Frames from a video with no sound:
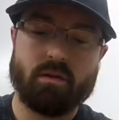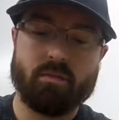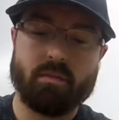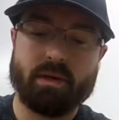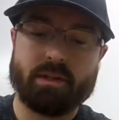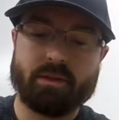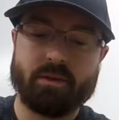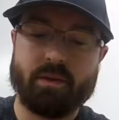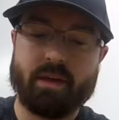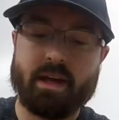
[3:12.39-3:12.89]

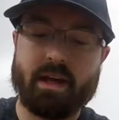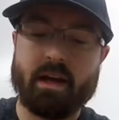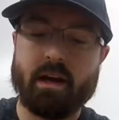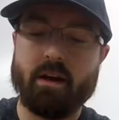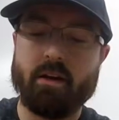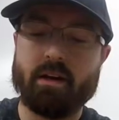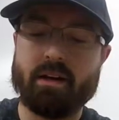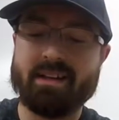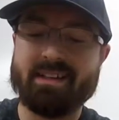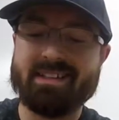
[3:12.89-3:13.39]
Make sure that
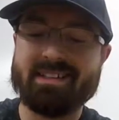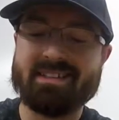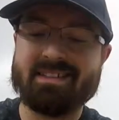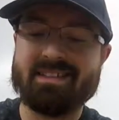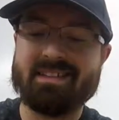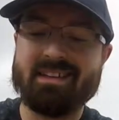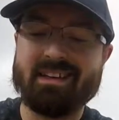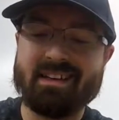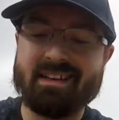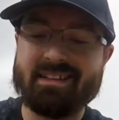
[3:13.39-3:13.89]
area is
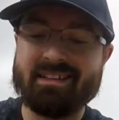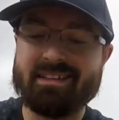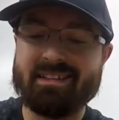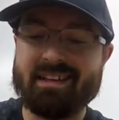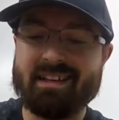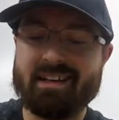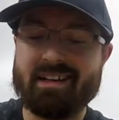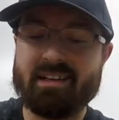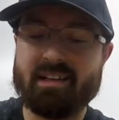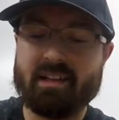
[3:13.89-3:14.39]
nice
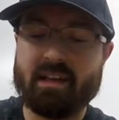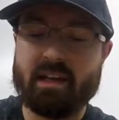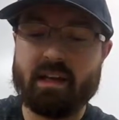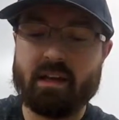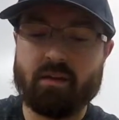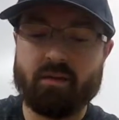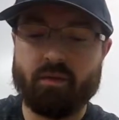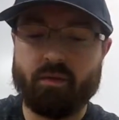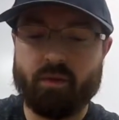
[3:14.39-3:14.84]
and clean,